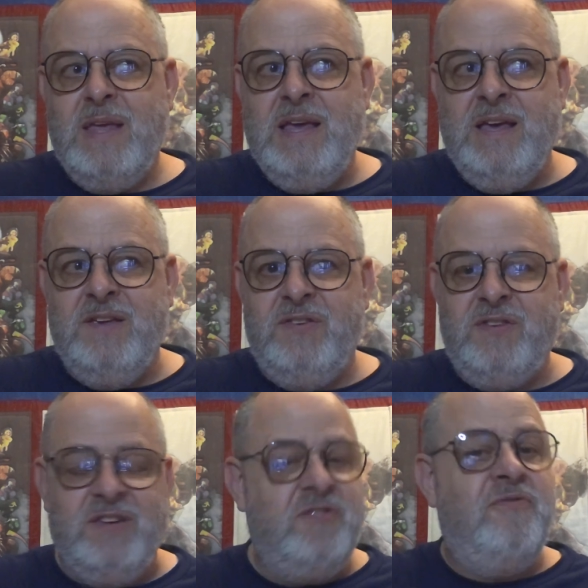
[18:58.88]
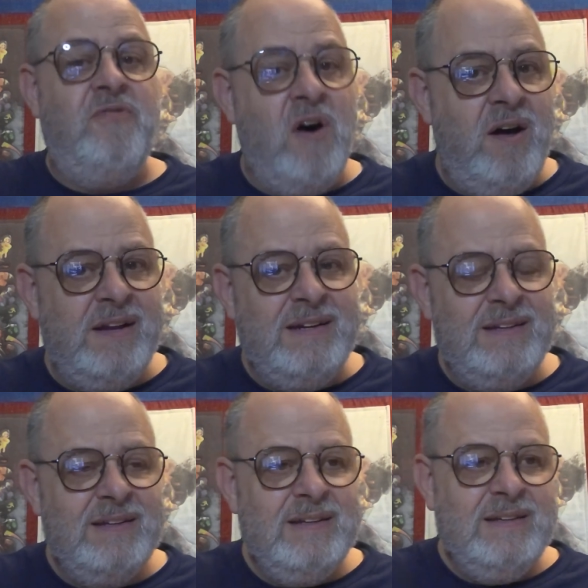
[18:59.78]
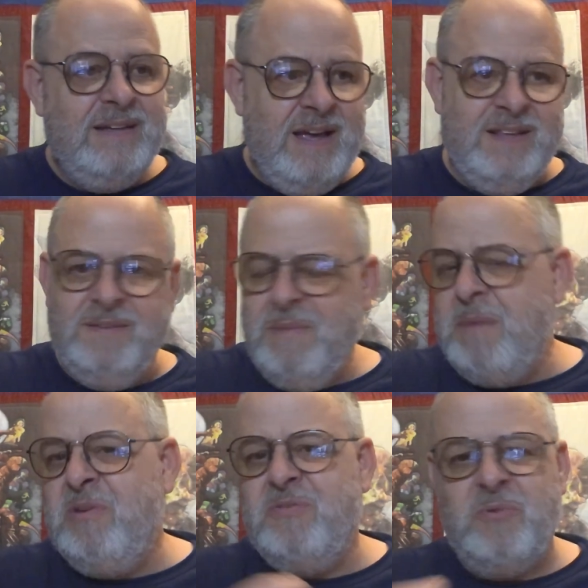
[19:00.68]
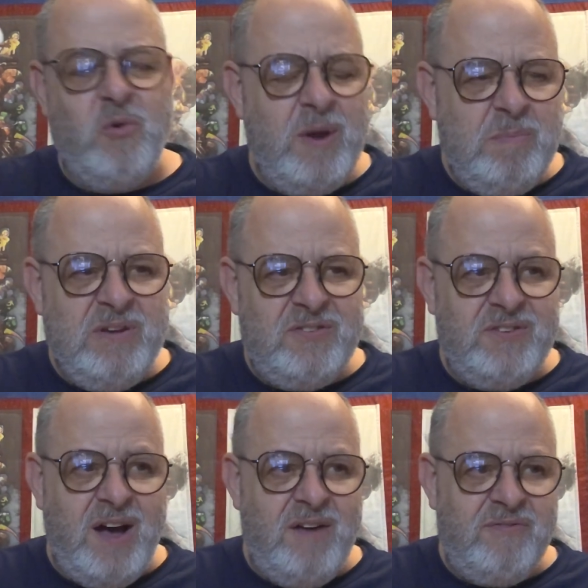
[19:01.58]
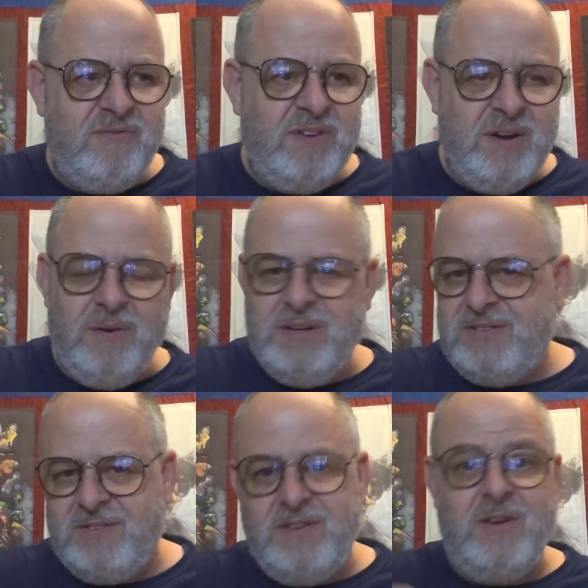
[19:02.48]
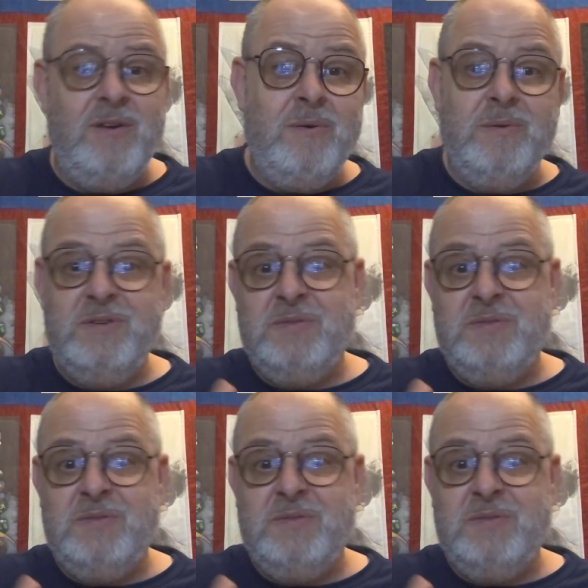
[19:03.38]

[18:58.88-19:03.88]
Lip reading: is fun and maybe some creepy stuff, you know, and it's, oh,